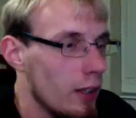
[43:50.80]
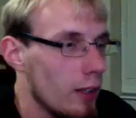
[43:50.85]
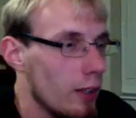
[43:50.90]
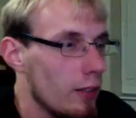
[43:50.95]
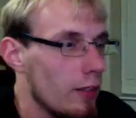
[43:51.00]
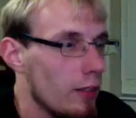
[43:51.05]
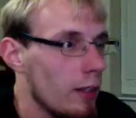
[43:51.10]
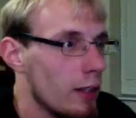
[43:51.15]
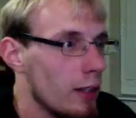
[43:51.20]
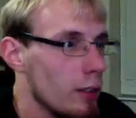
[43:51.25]

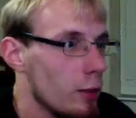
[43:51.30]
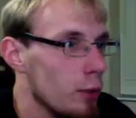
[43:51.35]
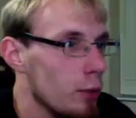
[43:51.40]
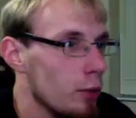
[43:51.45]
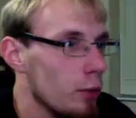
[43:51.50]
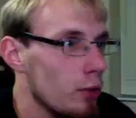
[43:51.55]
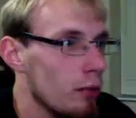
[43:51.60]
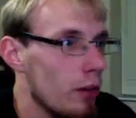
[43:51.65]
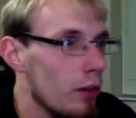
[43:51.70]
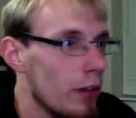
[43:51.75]
they
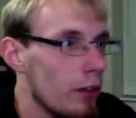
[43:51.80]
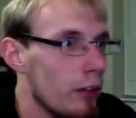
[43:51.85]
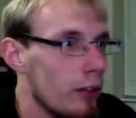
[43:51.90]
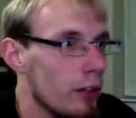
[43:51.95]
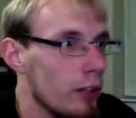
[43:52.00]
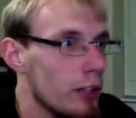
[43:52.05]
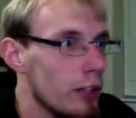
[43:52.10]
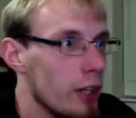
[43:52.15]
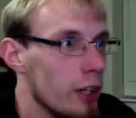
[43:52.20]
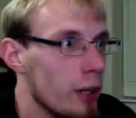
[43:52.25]
use
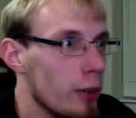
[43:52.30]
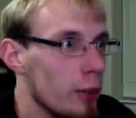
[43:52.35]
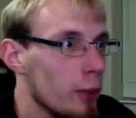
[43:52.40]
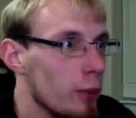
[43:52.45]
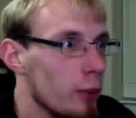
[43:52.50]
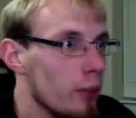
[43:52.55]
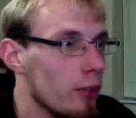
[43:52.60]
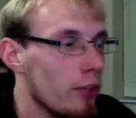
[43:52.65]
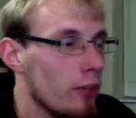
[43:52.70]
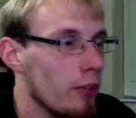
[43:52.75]
rendering
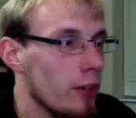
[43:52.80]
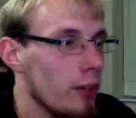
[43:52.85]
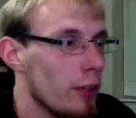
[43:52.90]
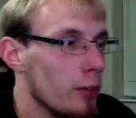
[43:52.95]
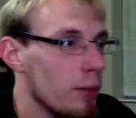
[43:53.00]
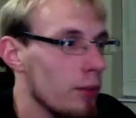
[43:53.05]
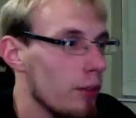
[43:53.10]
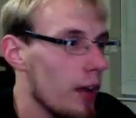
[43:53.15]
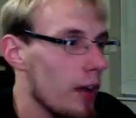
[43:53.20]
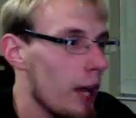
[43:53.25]
nodes, they
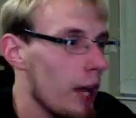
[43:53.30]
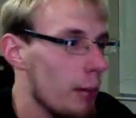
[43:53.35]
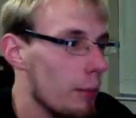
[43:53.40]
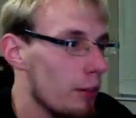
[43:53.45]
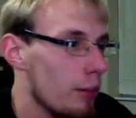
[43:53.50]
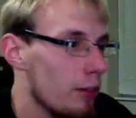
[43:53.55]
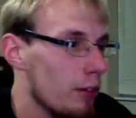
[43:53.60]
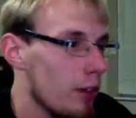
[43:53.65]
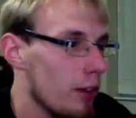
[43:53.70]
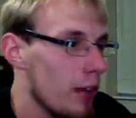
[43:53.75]
use the
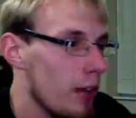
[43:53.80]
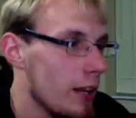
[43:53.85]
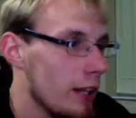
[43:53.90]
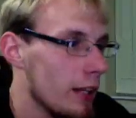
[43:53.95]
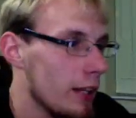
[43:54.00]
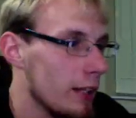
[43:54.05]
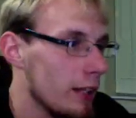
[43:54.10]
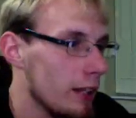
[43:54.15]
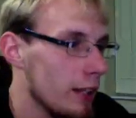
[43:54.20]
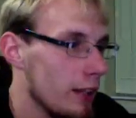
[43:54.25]

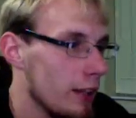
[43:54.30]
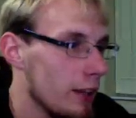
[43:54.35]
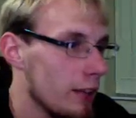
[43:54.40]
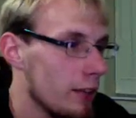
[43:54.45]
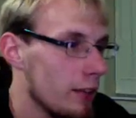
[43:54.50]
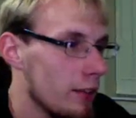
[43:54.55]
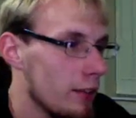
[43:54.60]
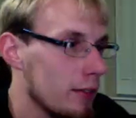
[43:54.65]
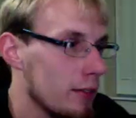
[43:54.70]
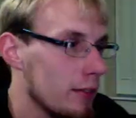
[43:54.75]
Hypershade, they
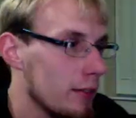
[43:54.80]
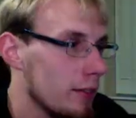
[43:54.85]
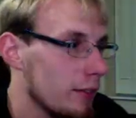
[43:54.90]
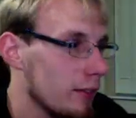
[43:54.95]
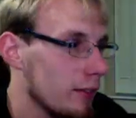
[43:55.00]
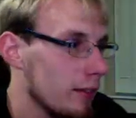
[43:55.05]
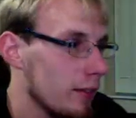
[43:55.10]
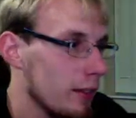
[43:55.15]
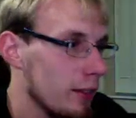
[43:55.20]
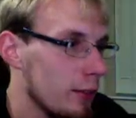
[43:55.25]

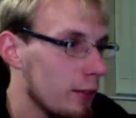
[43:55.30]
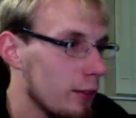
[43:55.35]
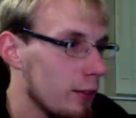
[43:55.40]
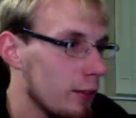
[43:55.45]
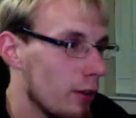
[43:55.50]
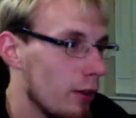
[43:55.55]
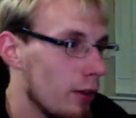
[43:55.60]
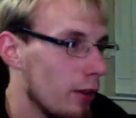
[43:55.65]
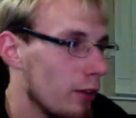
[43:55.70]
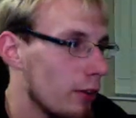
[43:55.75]
use
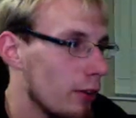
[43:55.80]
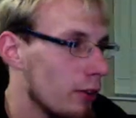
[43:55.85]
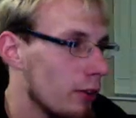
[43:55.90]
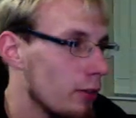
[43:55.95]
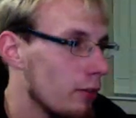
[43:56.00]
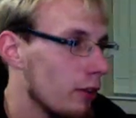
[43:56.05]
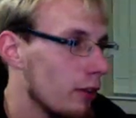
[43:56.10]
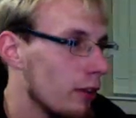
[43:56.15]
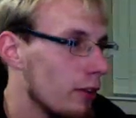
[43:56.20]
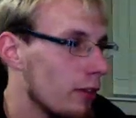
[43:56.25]
all this
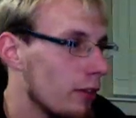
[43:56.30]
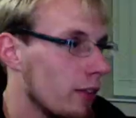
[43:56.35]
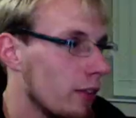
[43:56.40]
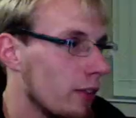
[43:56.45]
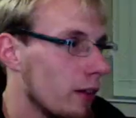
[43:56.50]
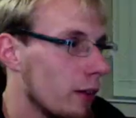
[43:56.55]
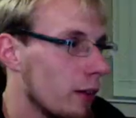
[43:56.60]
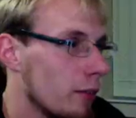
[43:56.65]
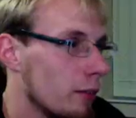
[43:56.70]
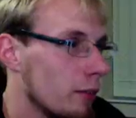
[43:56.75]
fun
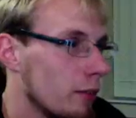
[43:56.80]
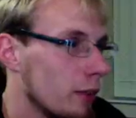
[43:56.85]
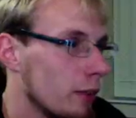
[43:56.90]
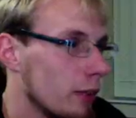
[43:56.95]
stuff.